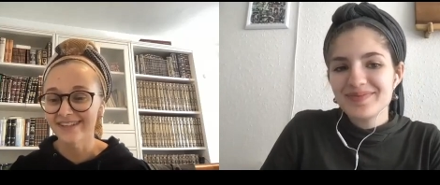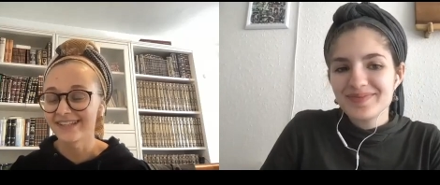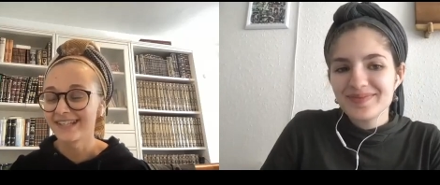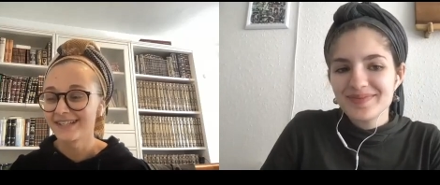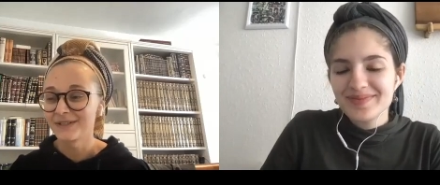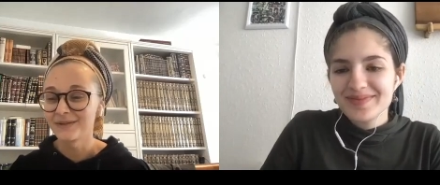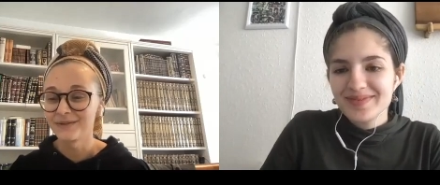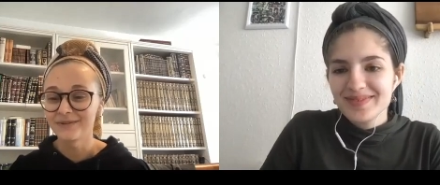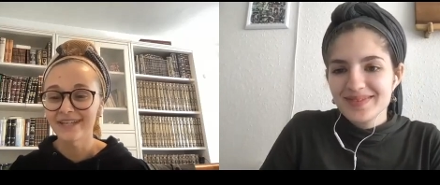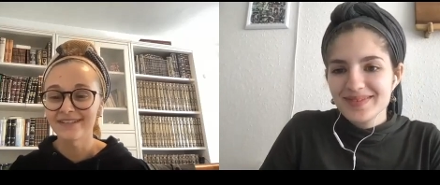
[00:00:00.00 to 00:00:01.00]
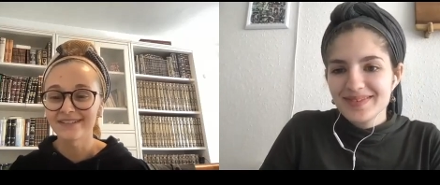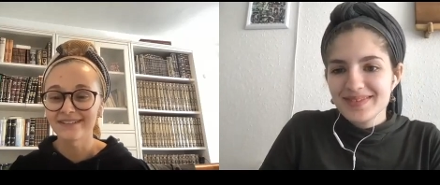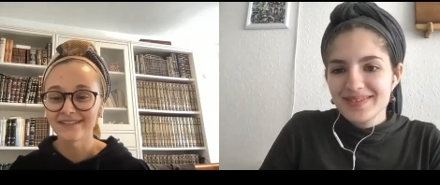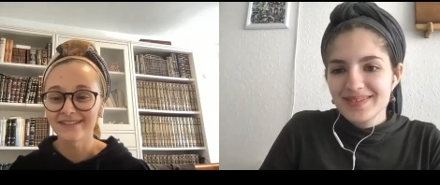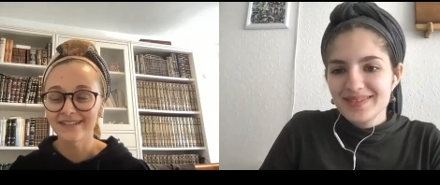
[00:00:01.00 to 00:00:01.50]
Speaker 1: that you tend
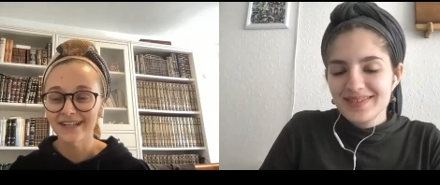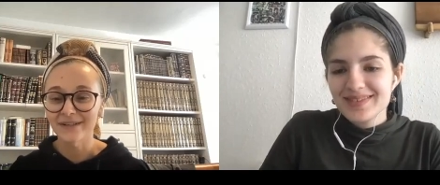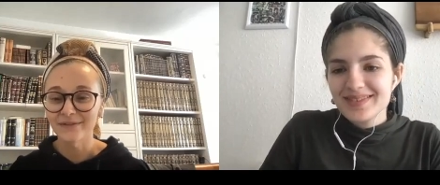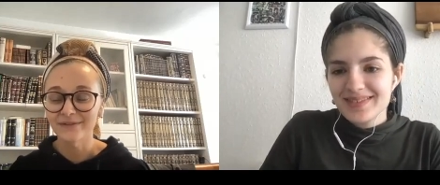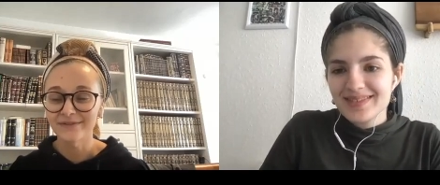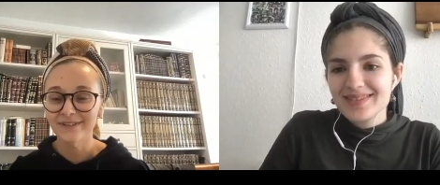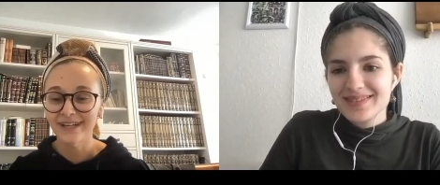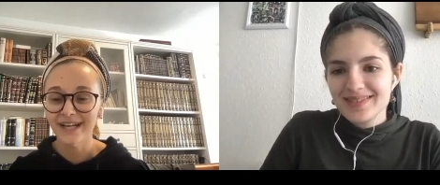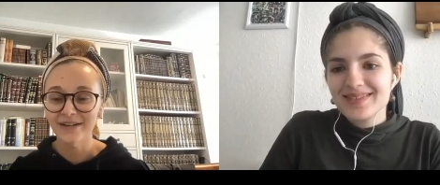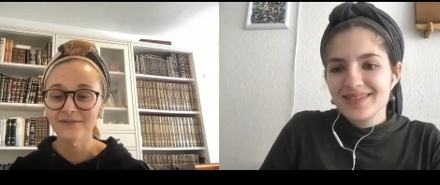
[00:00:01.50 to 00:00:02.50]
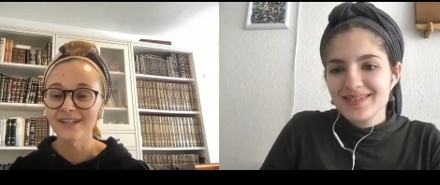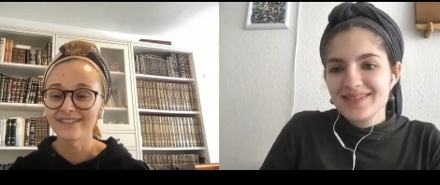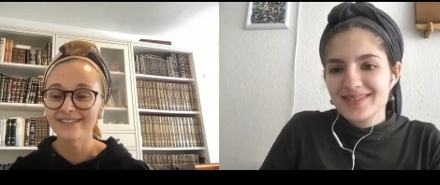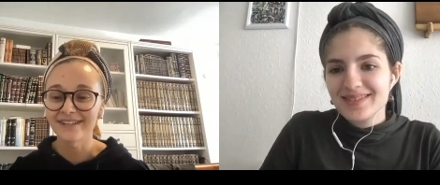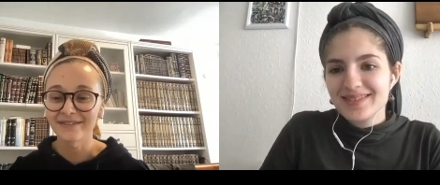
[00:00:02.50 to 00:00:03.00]
to kind of have
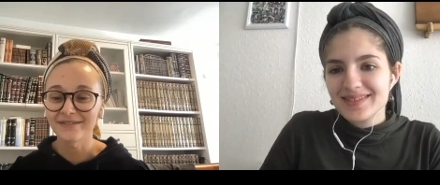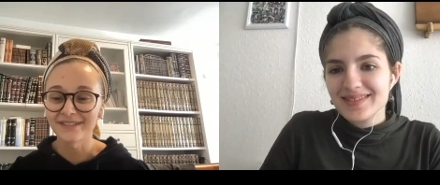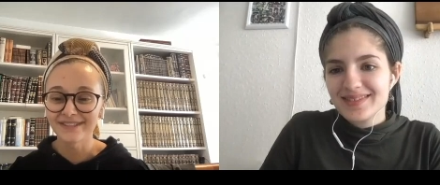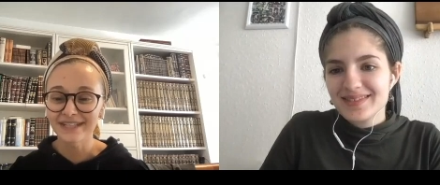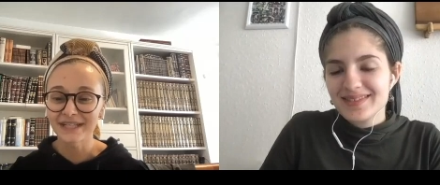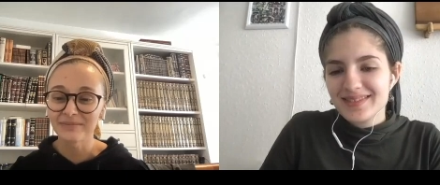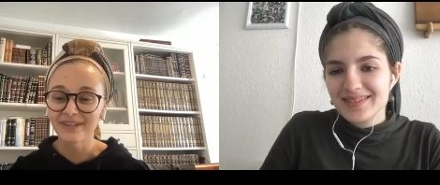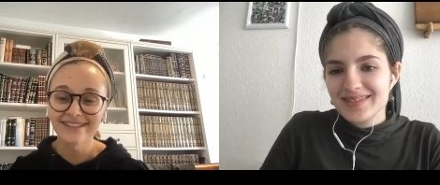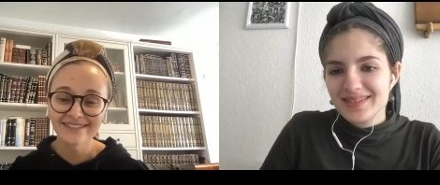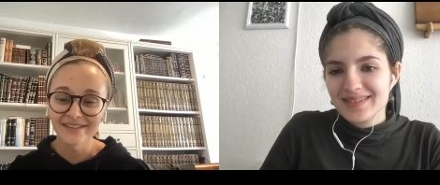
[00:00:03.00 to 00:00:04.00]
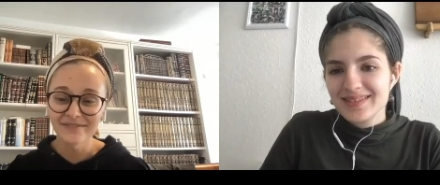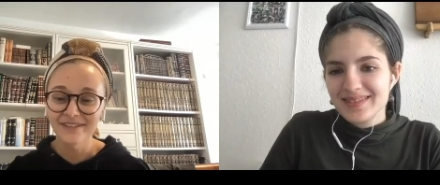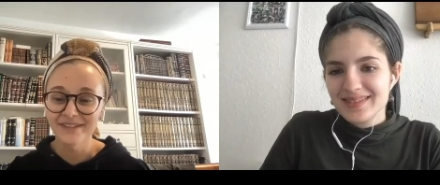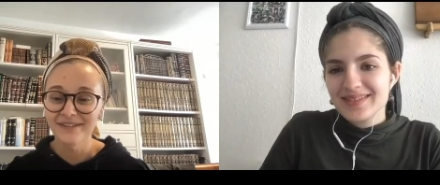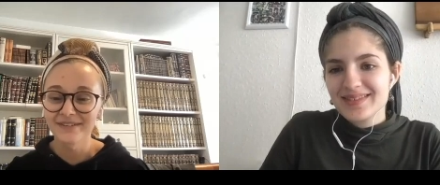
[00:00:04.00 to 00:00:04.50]
less stuff and keep less stuff
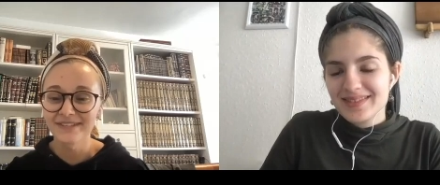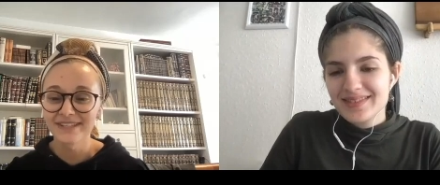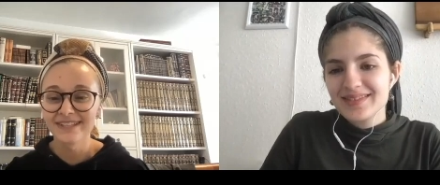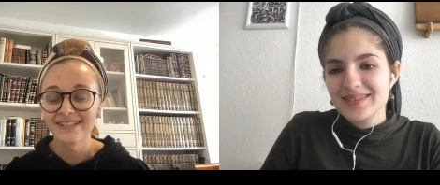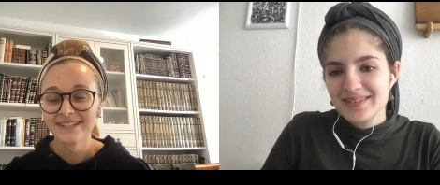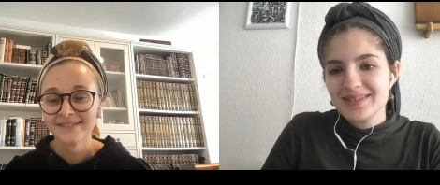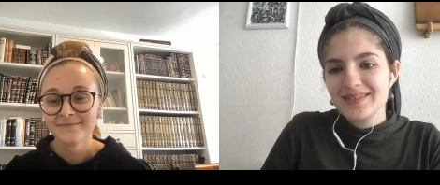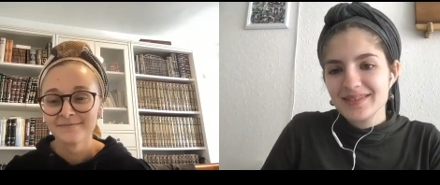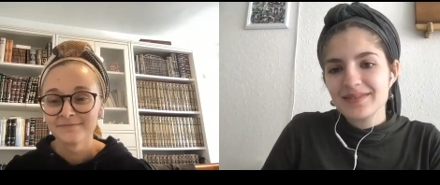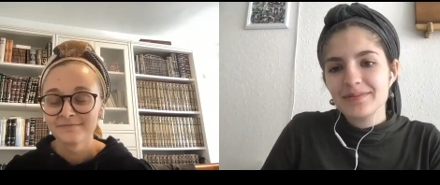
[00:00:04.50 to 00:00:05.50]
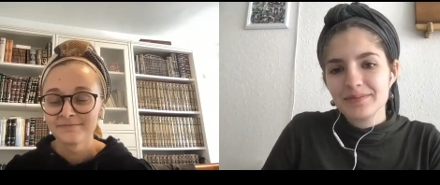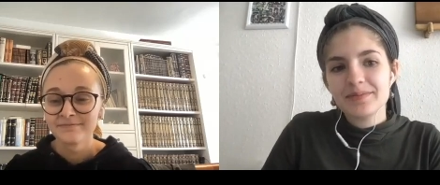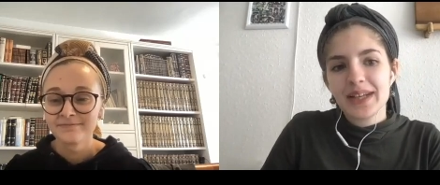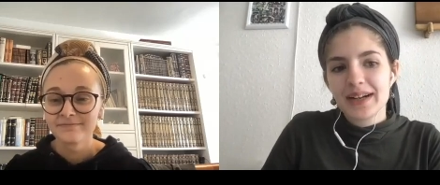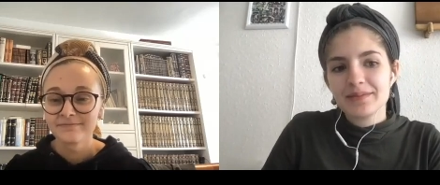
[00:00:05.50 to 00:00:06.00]
that you don't need.
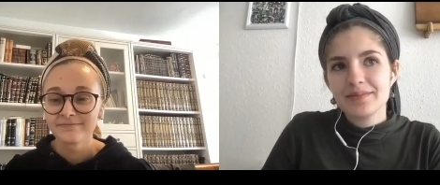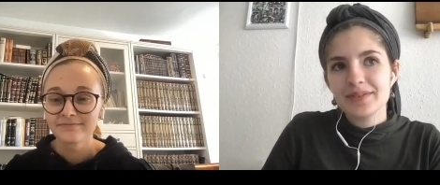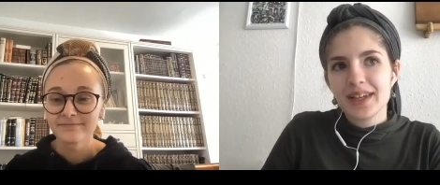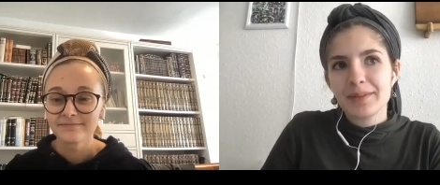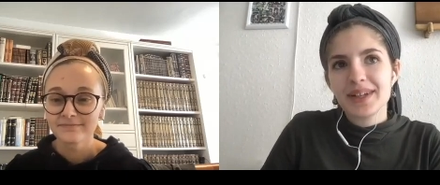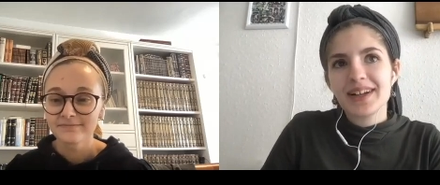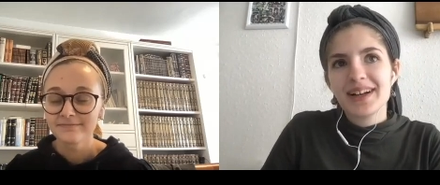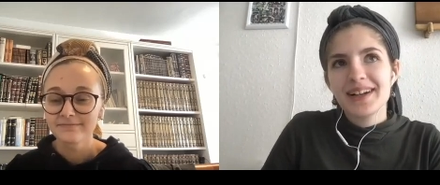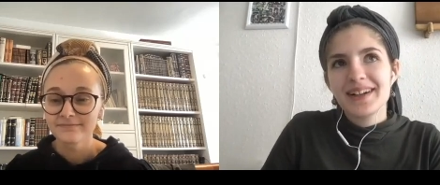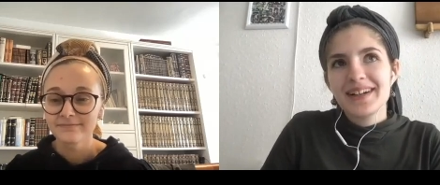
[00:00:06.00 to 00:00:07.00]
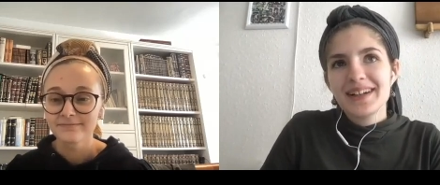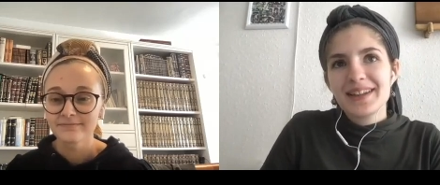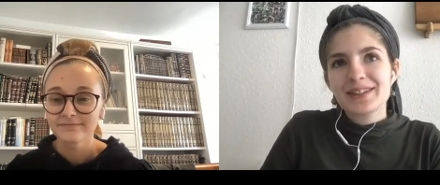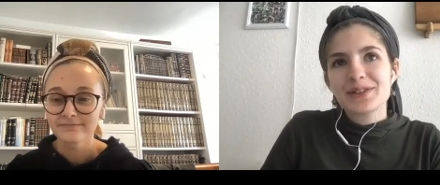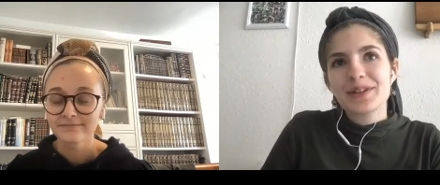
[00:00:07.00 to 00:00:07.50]
Speaker 2: Yeah. I mean,
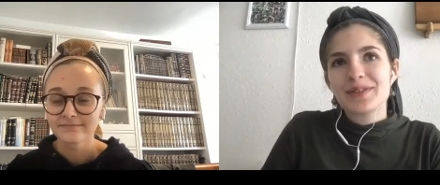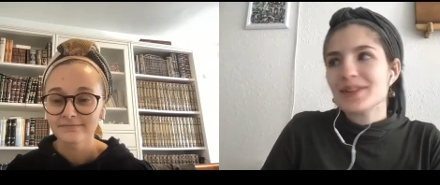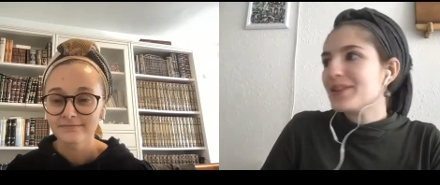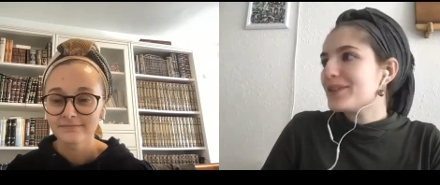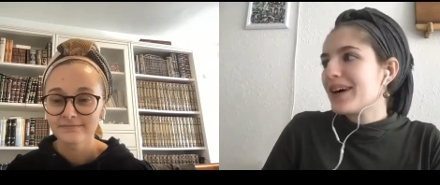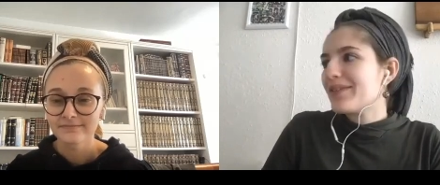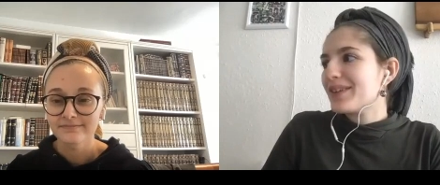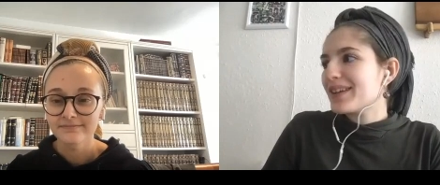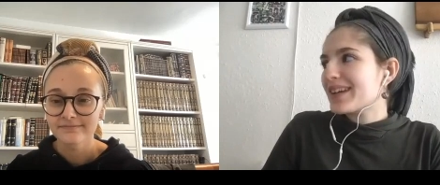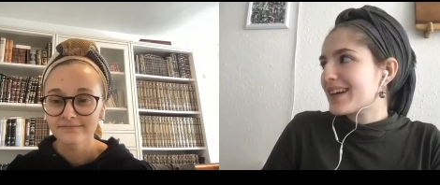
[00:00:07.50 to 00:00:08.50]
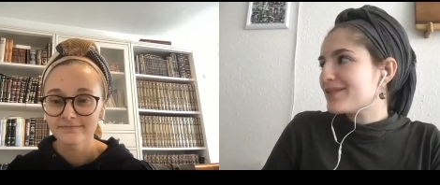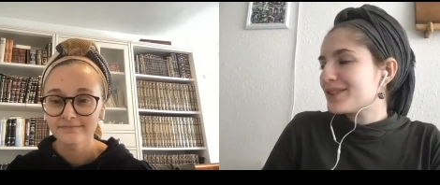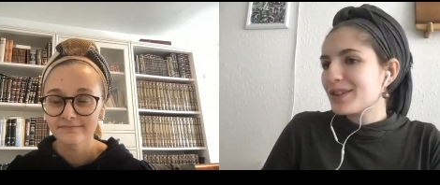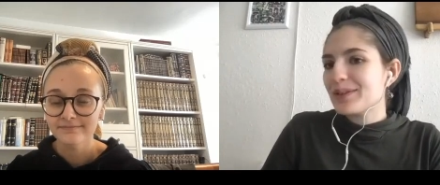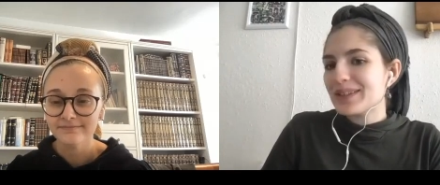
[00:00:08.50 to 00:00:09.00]
that's great for you. I feel like I've
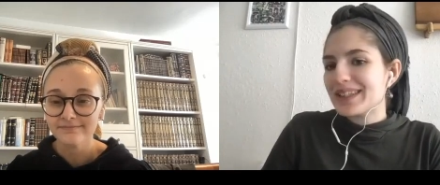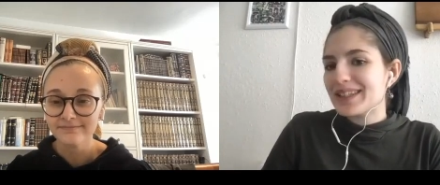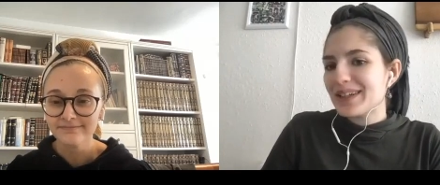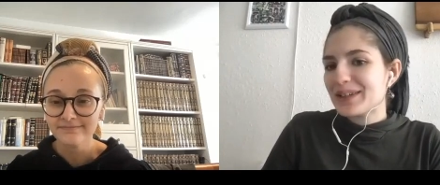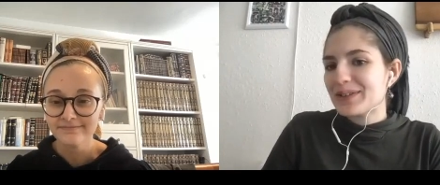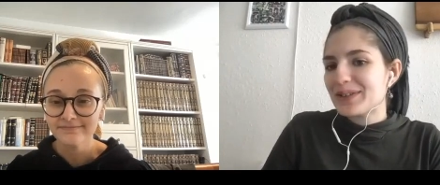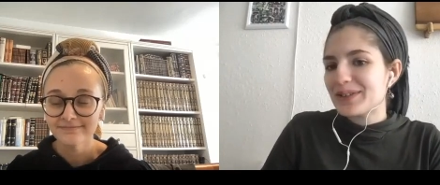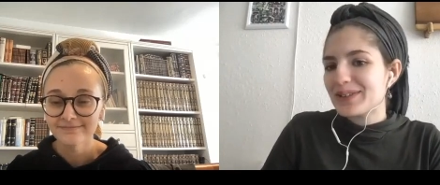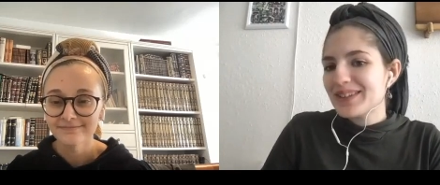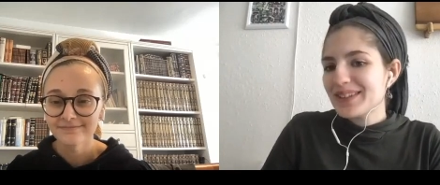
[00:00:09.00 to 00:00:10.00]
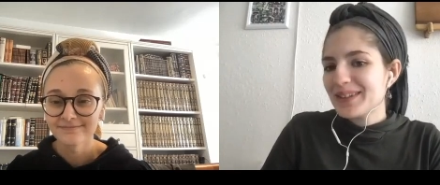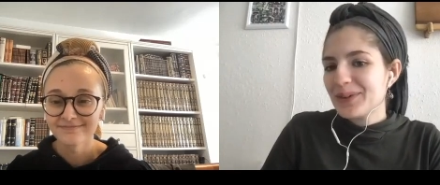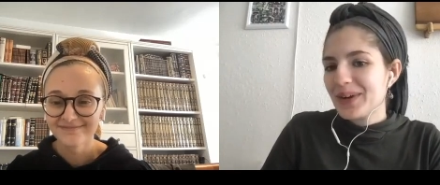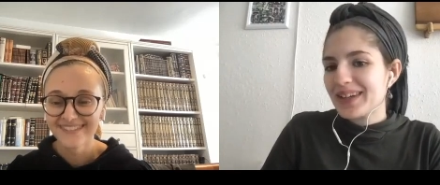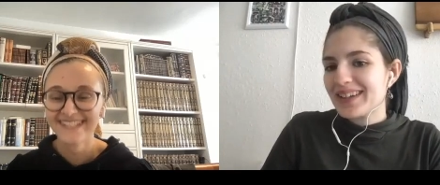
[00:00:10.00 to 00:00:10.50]
slowly accrued
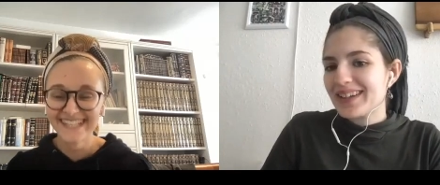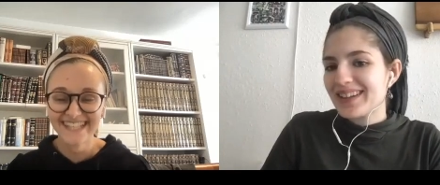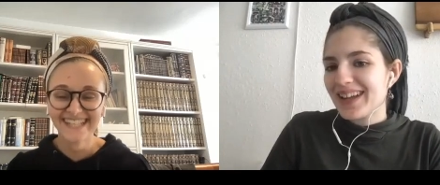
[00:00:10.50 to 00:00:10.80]
quite a